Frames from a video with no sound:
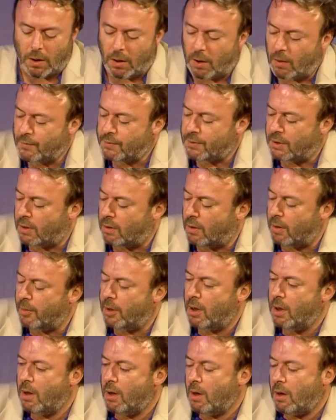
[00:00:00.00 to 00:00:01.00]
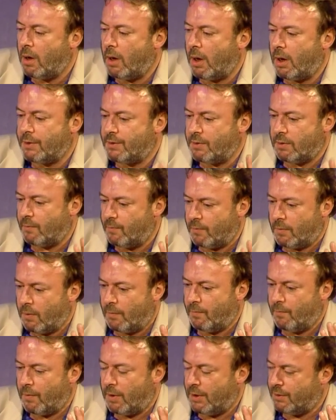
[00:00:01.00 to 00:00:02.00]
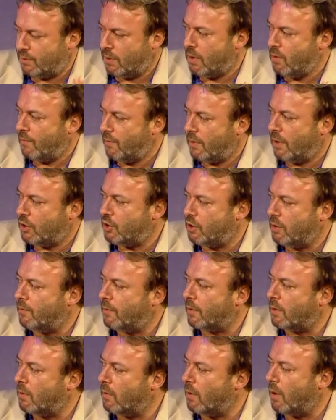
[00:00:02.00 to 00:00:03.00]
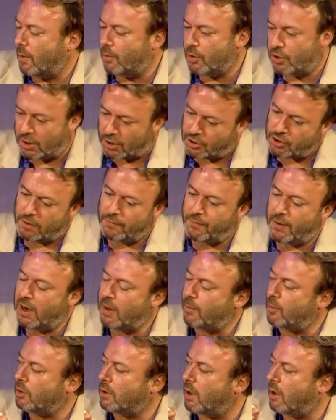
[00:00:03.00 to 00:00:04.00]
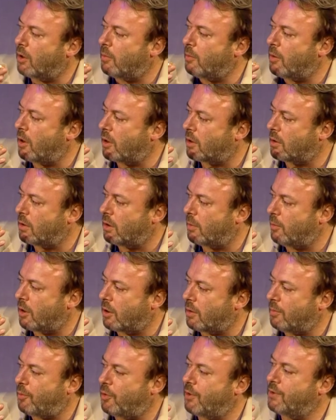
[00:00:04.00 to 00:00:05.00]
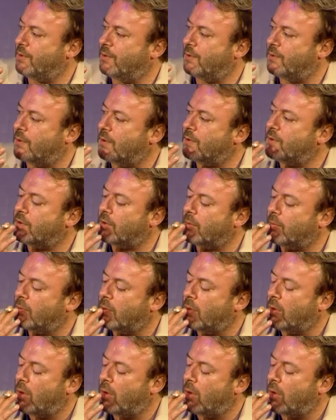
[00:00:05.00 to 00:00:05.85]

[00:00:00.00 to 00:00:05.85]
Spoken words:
of Saudi Arabia, has its own version of the Quran, which is actually available now in the American prison system,